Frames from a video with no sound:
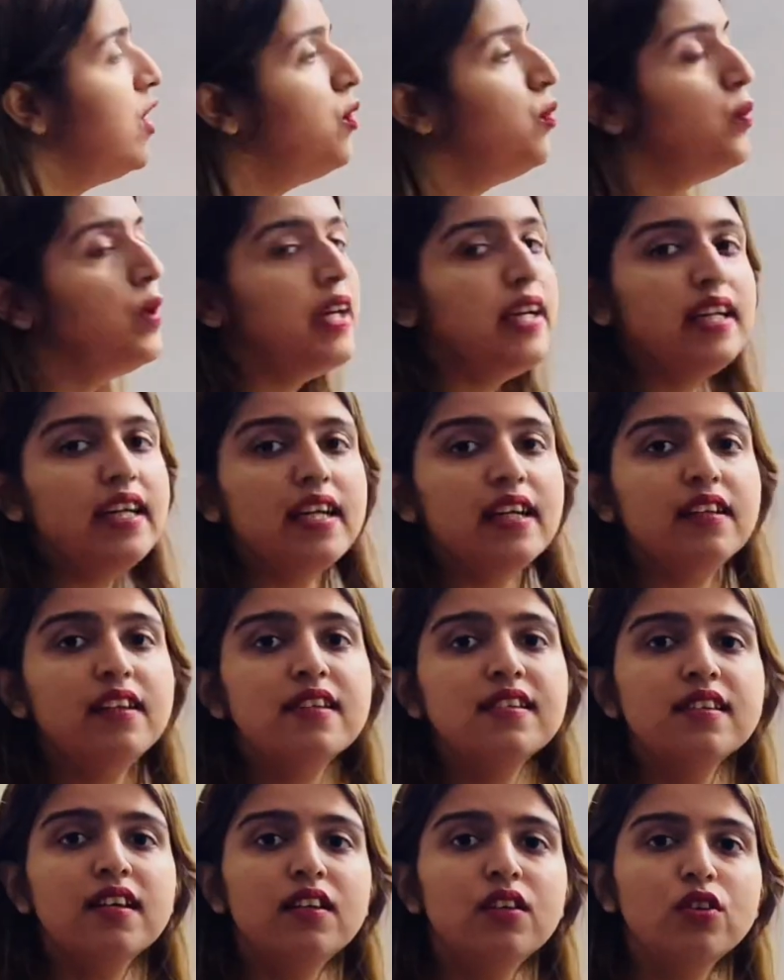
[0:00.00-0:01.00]
do I get
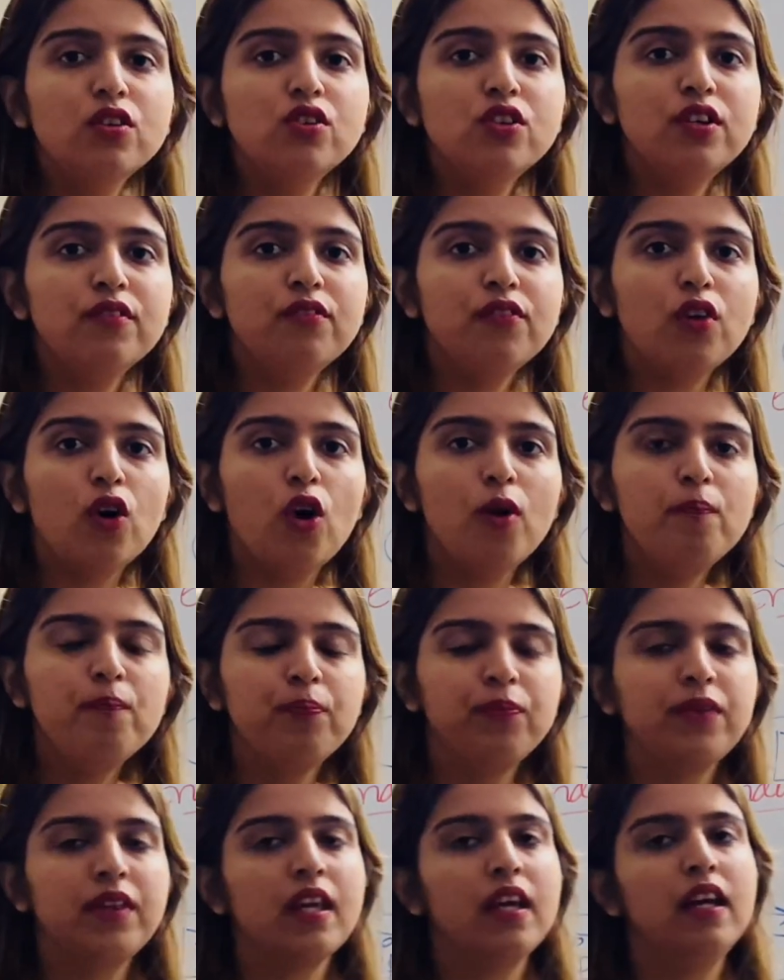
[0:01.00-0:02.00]
this energy from?
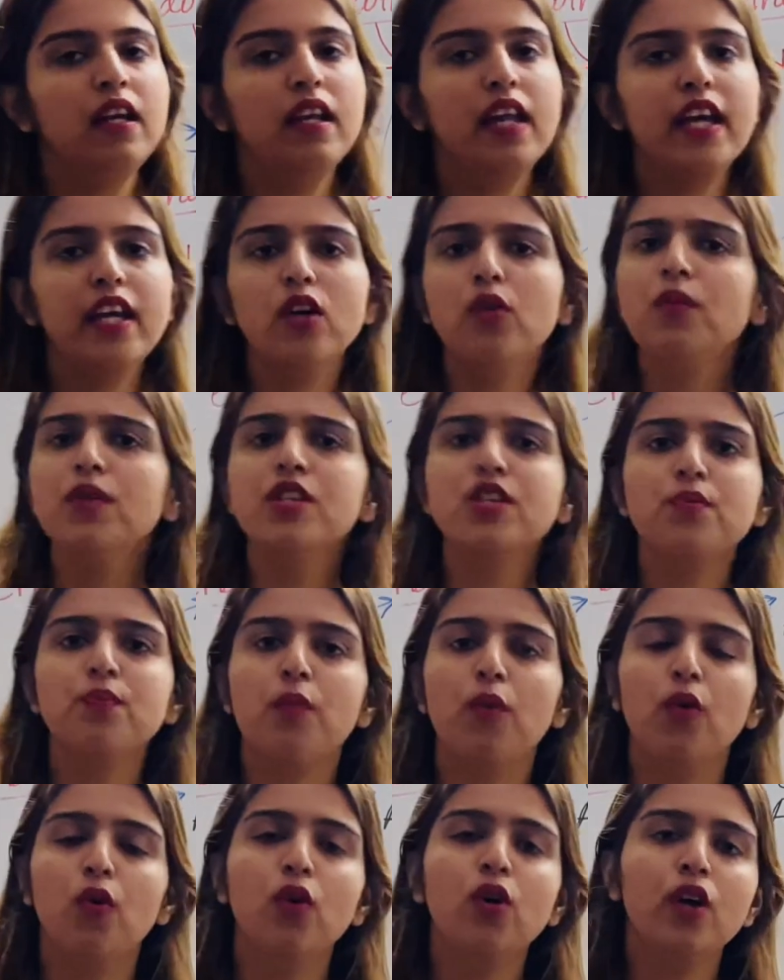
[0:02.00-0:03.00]
Like we
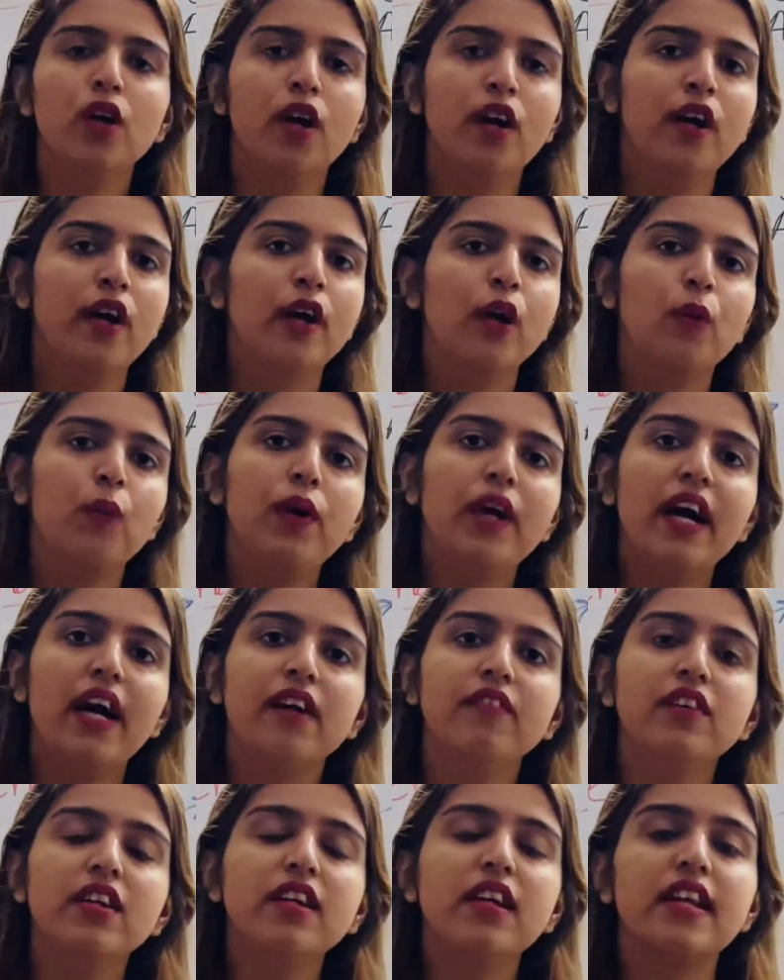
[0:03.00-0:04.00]
spoke, we
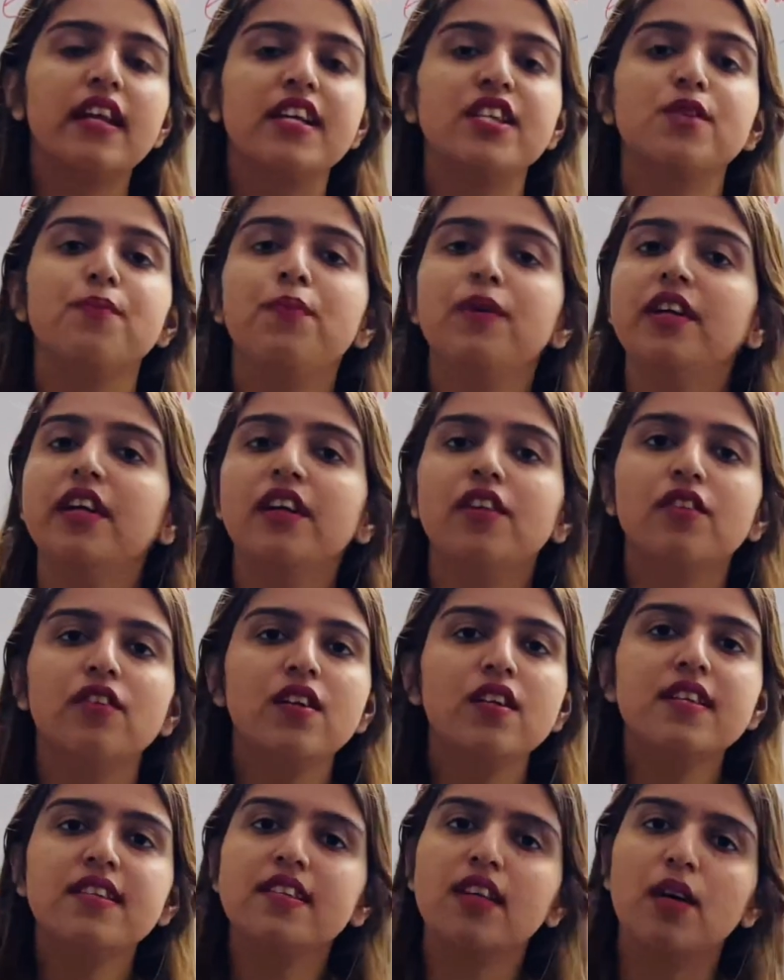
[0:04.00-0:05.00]
have our
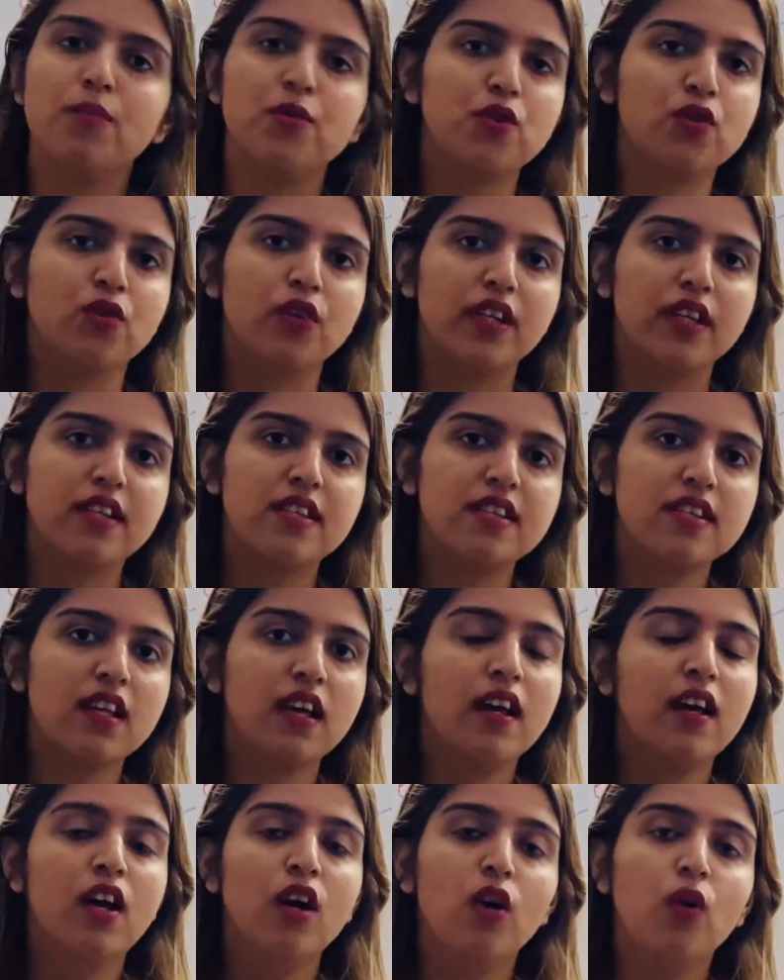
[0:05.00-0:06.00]
respiratory substrates.
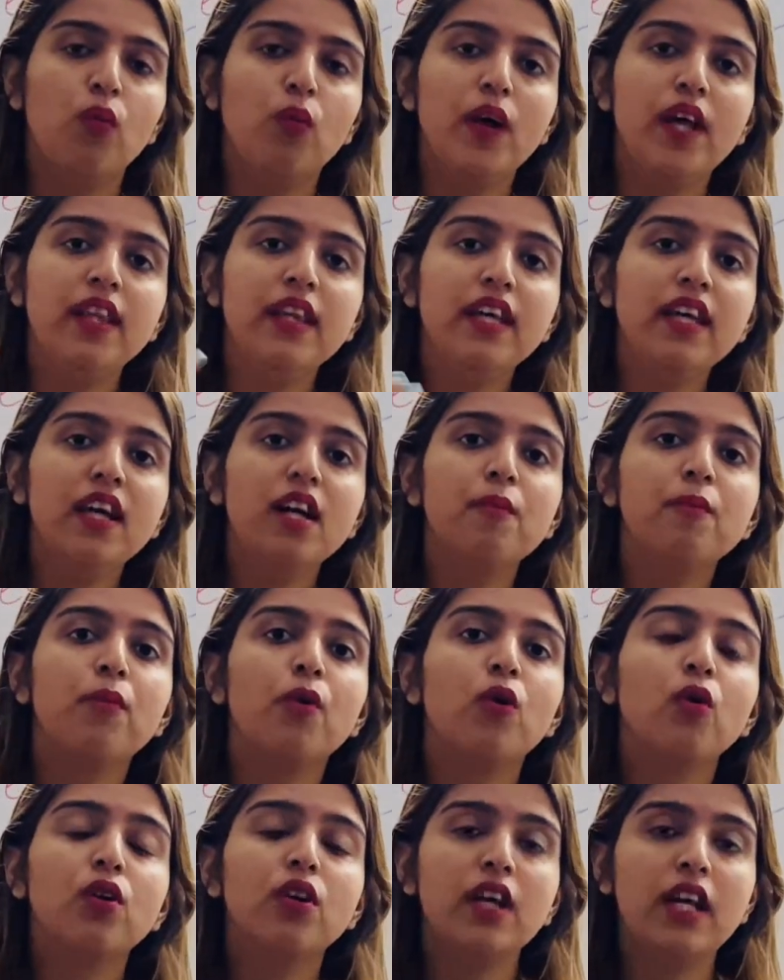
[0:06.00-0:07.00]
When they are
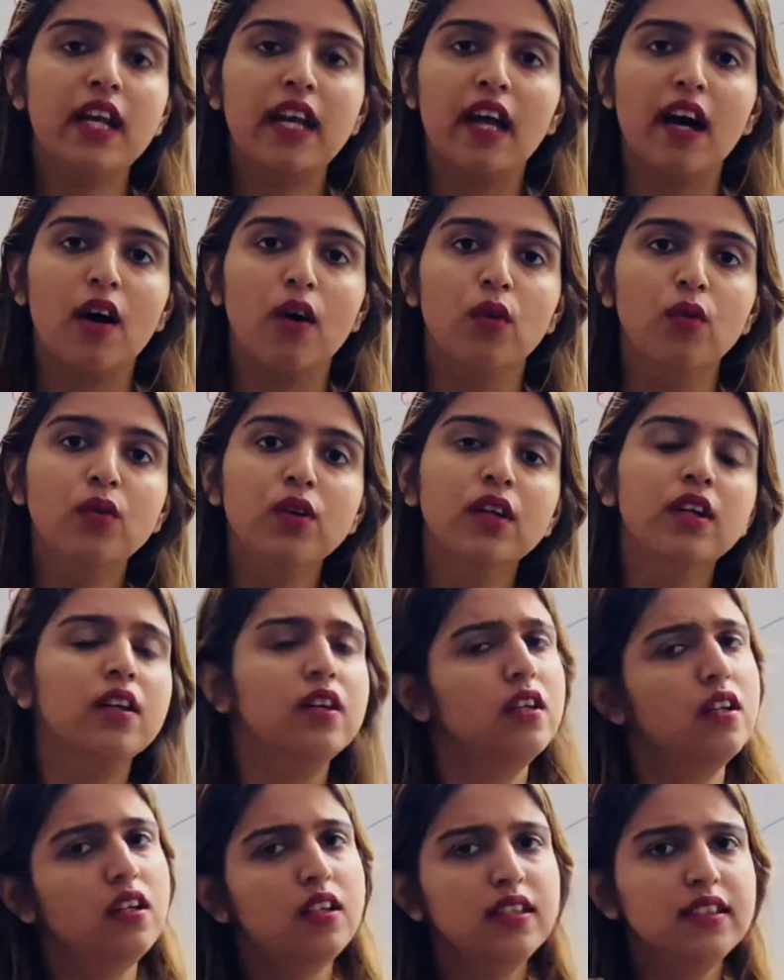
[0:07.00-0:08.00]
broken down,
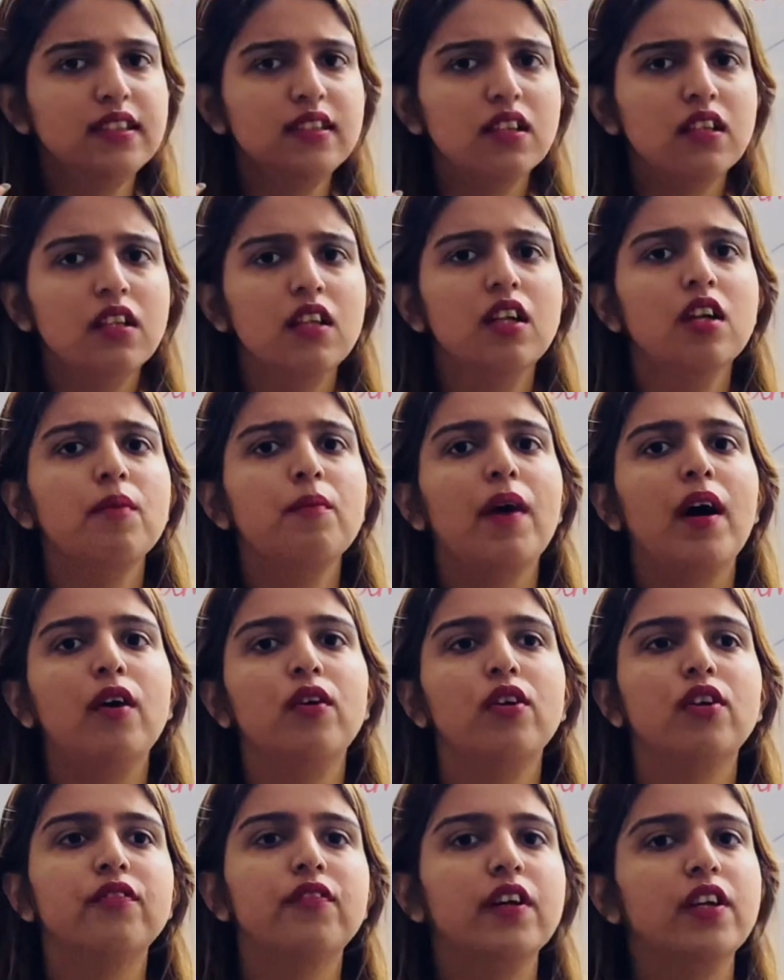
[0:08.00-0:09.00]
a certain
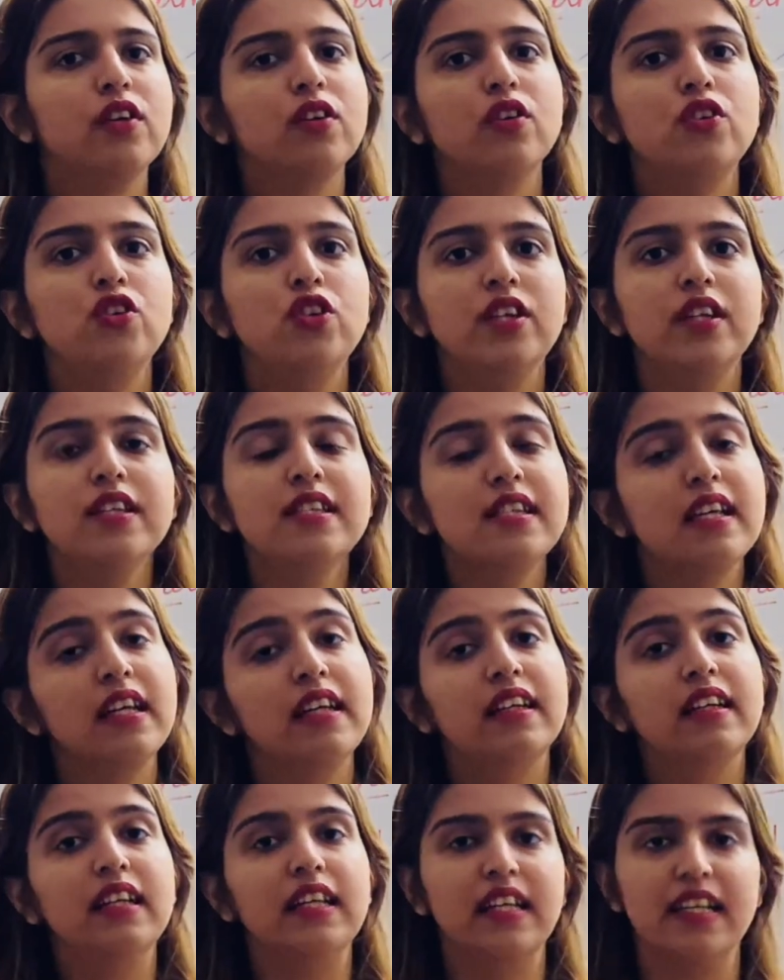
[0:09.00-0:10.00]
amount of energy is
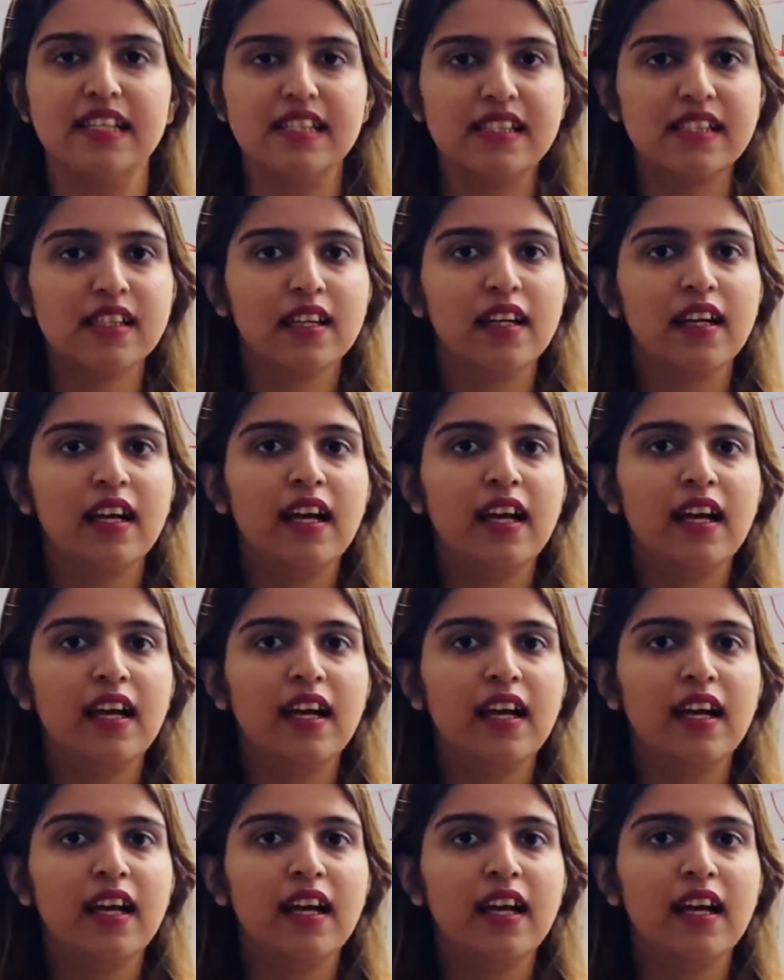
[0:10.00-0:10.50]
released.